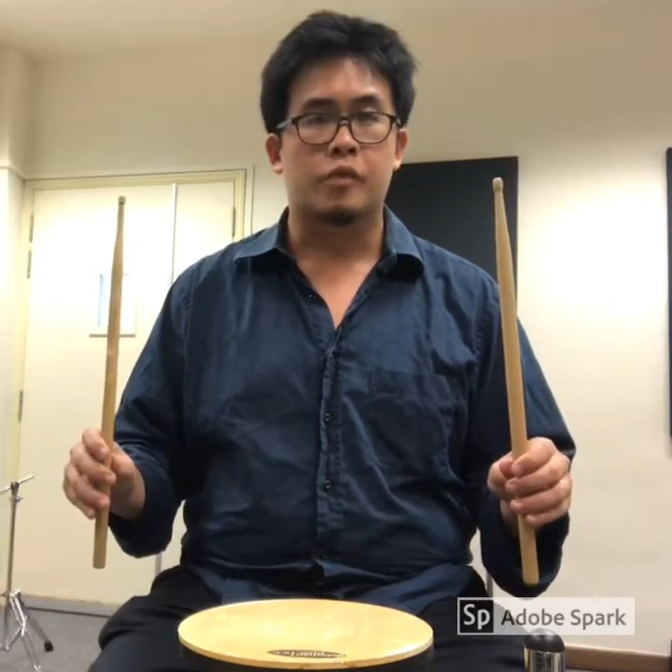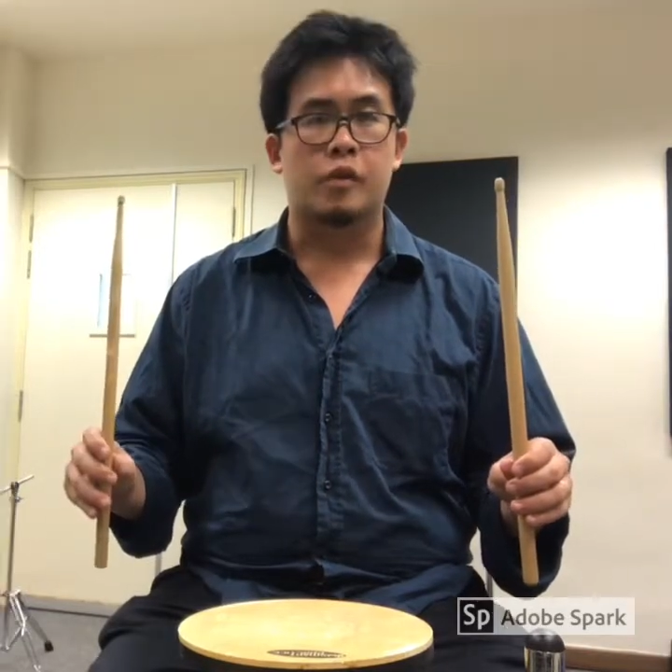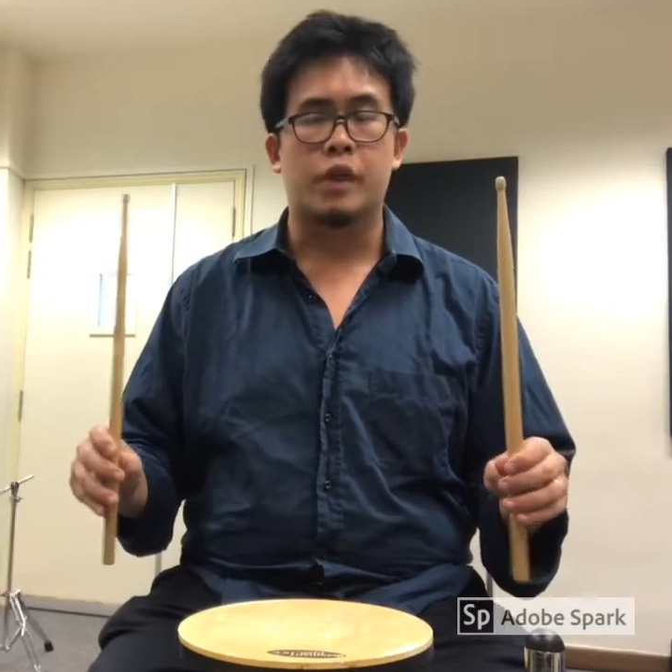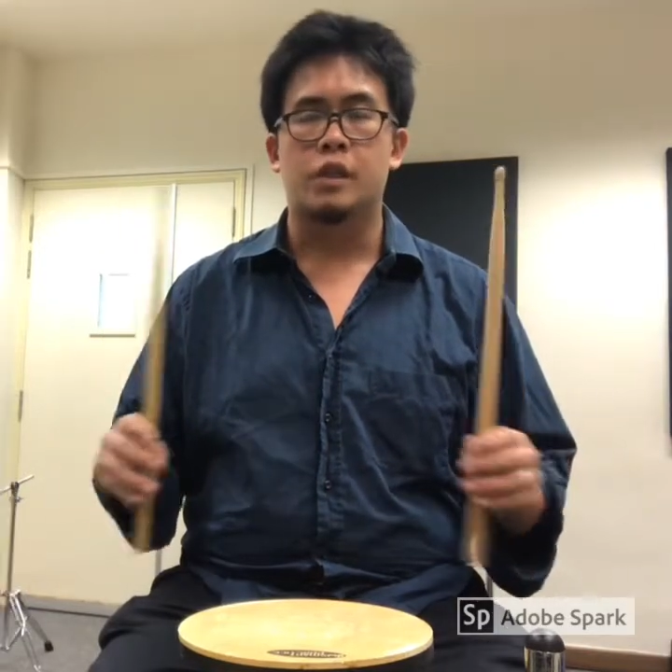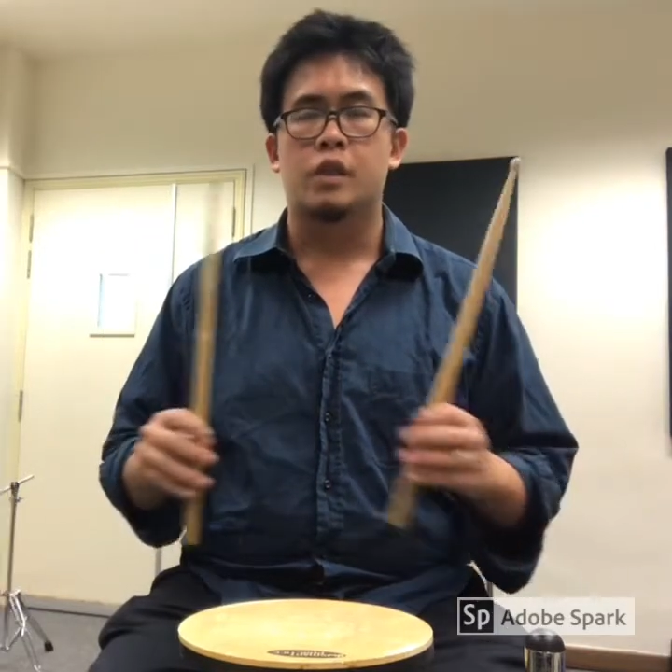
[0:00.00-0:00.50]

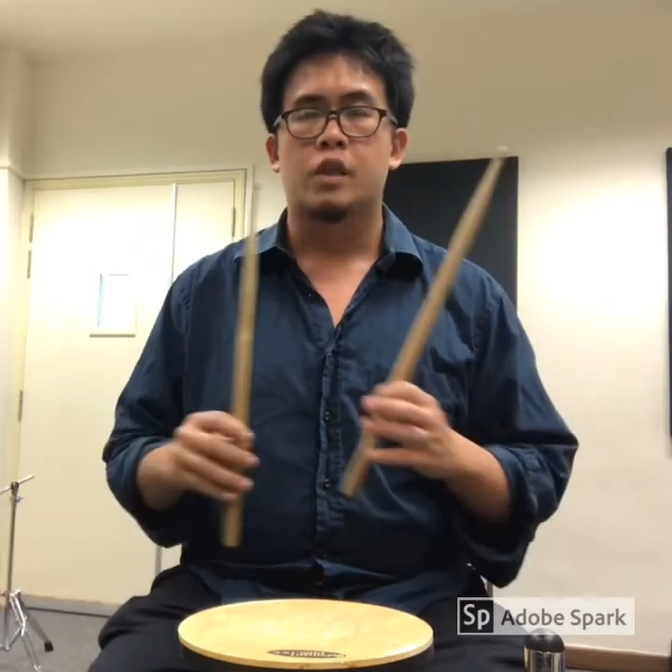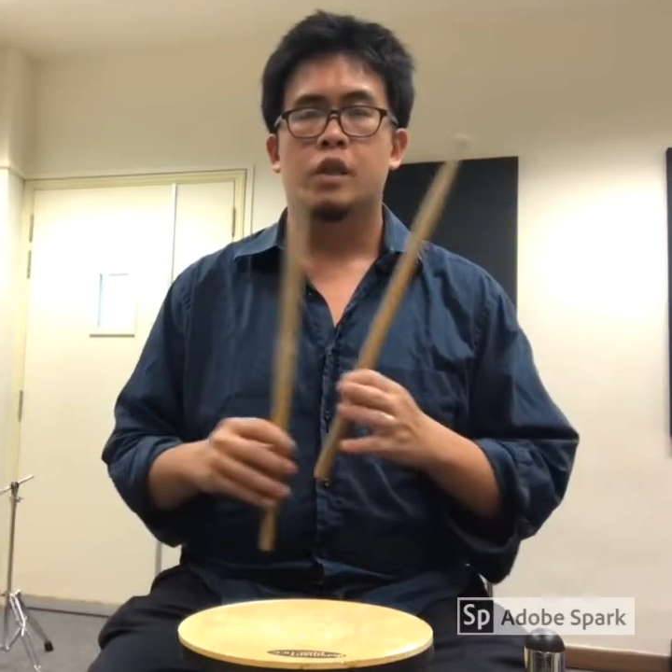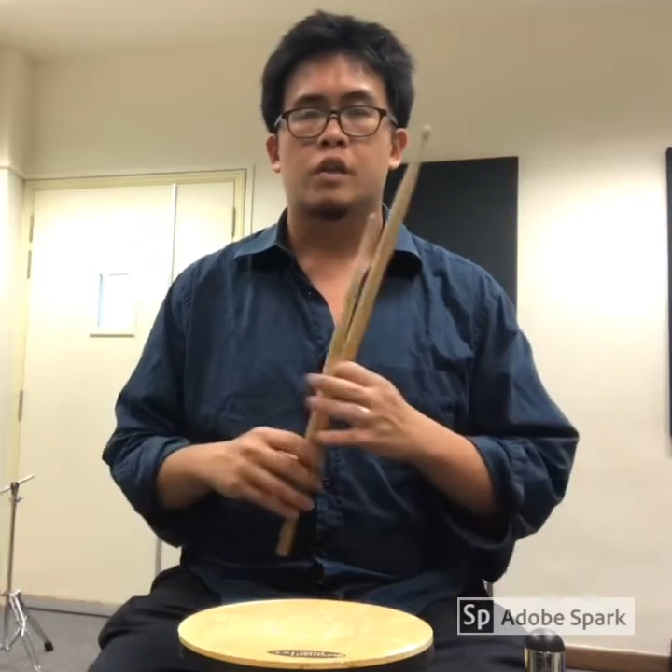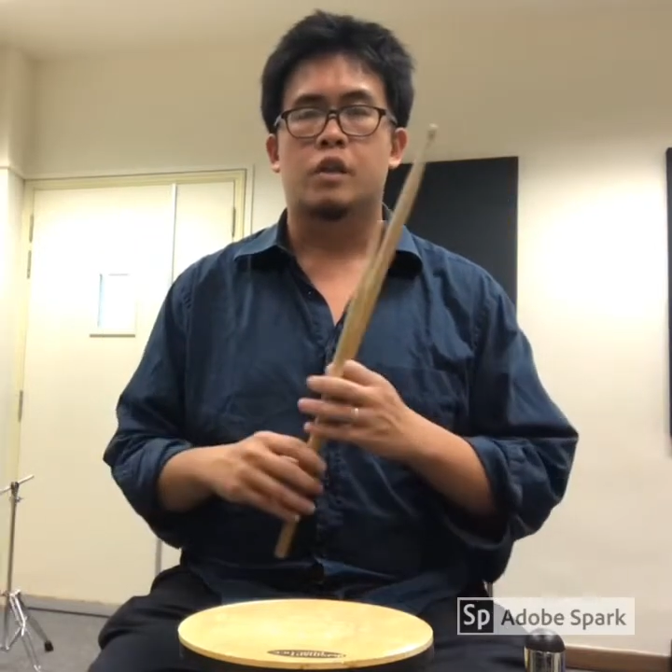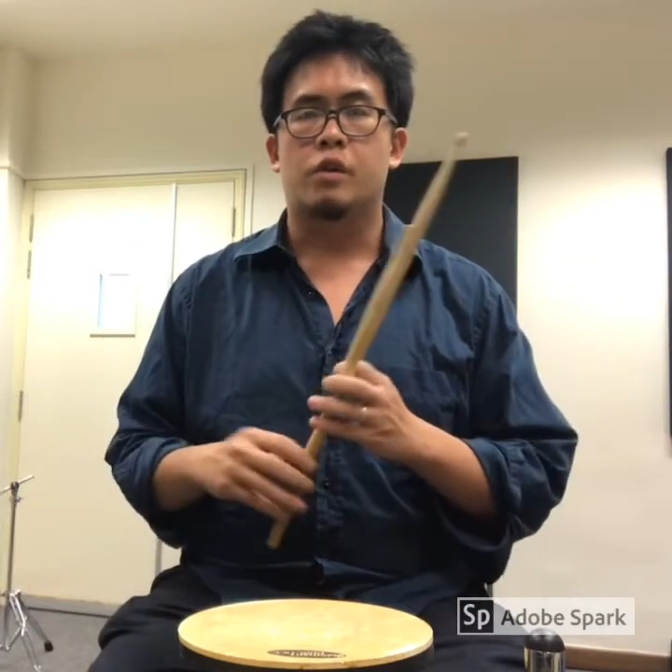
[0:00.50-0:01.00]
Right,
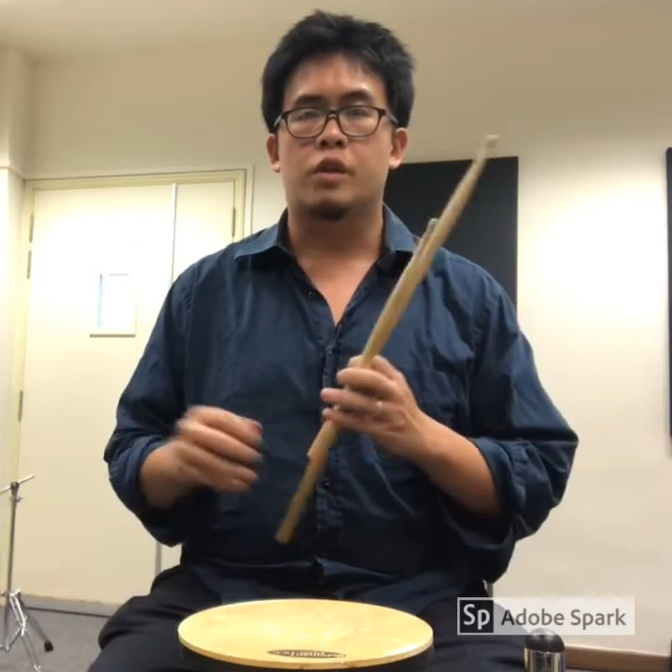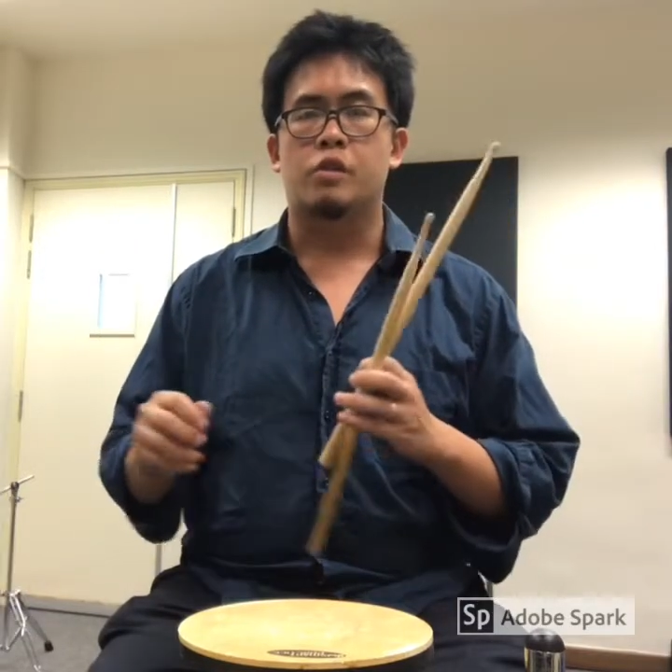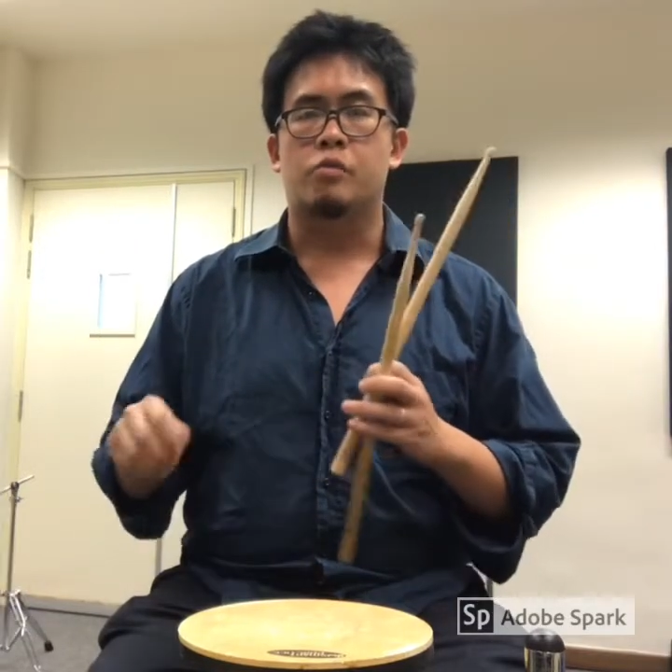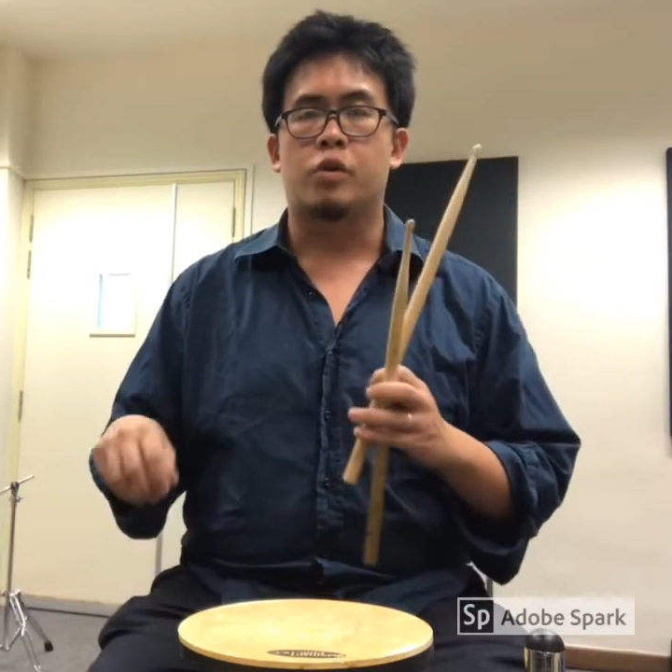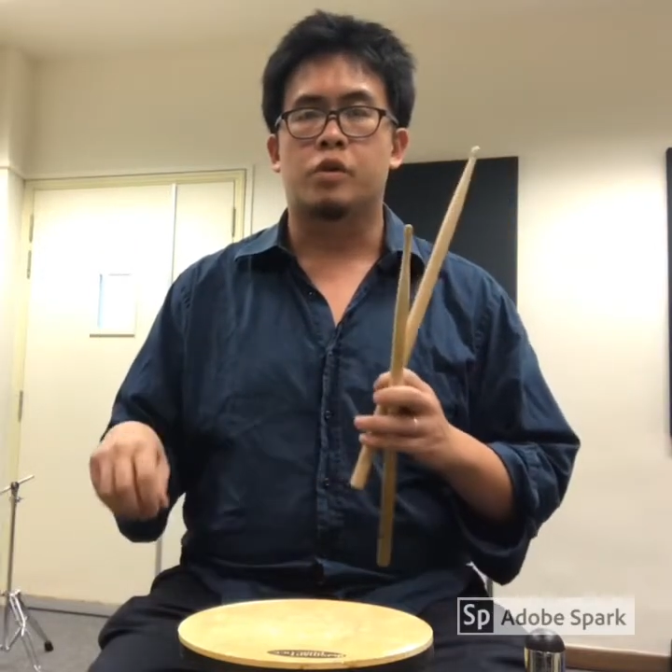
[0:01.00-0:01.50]
now what is
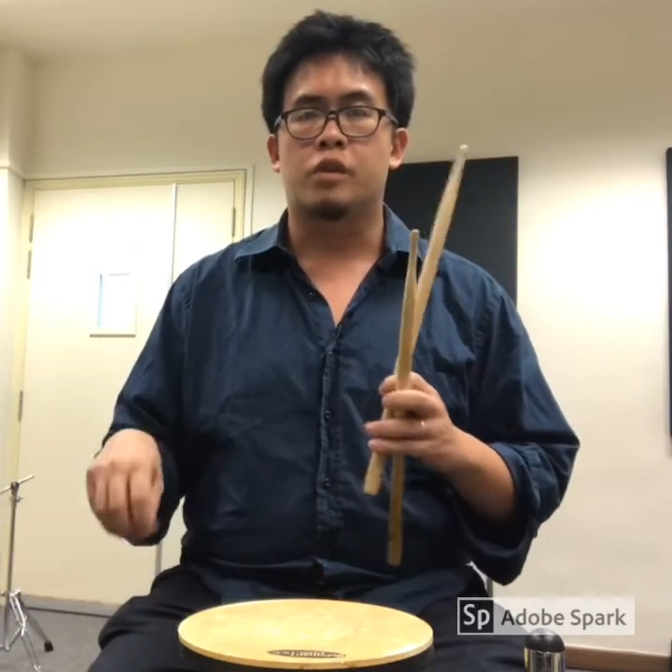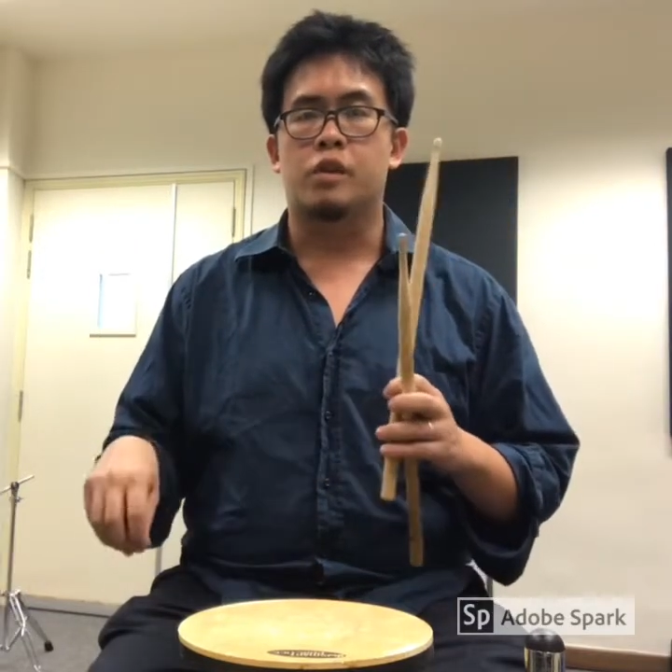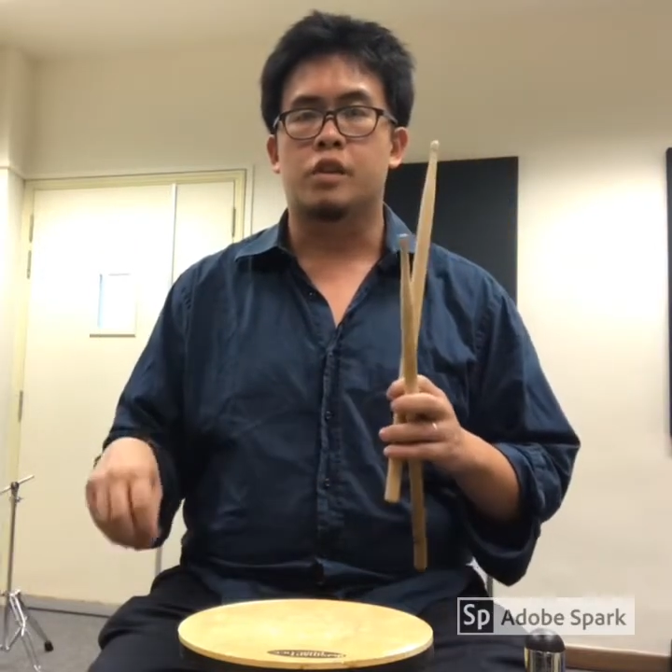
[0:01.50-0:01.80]
important,